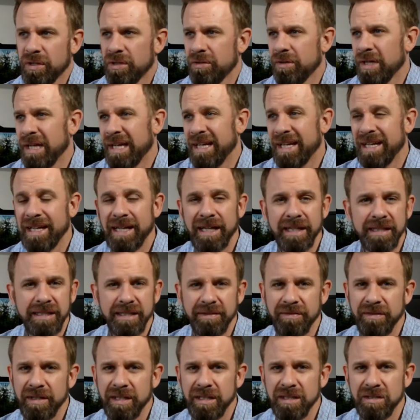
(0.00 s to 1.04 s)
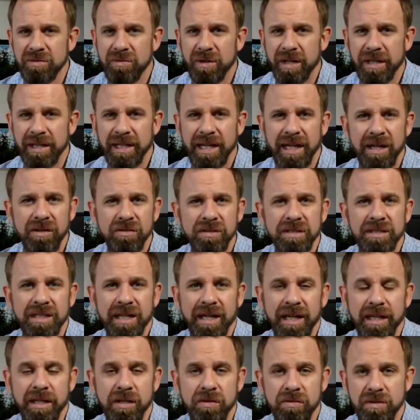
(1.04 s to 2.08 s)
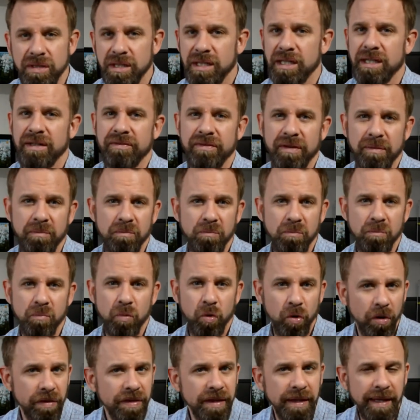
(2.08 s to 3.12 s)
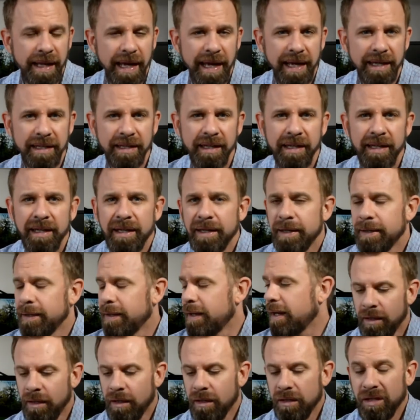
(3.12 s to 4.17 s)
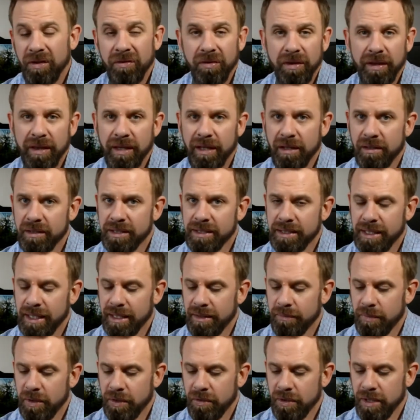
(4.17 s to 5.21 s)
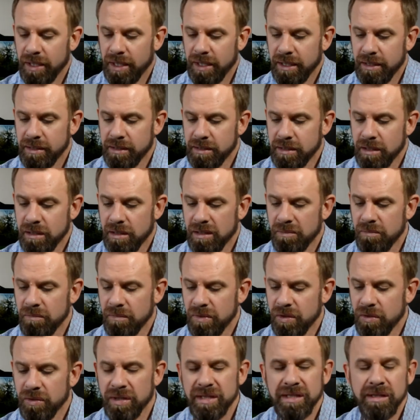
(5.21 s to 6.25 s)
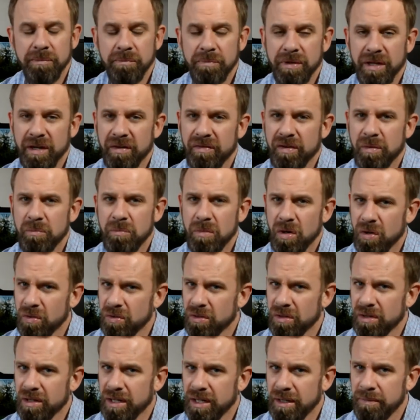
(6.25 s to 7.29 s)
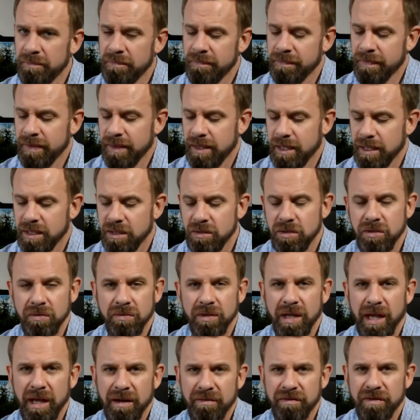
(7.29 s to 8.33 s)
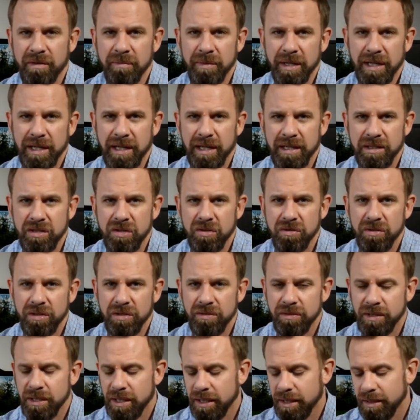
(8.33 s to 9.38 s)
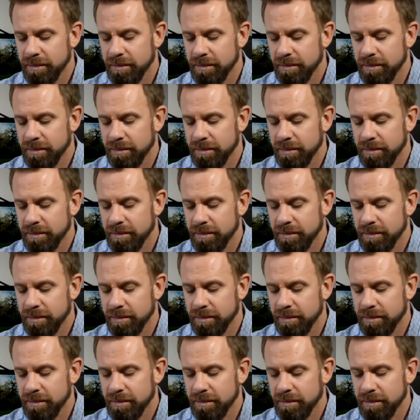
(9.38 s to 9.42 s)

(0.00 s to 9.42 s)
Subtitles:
doing any activities around the house, I use it even more than that. The only thing I'll say about it is there is a bit of a motor hum that you do get from it as you're using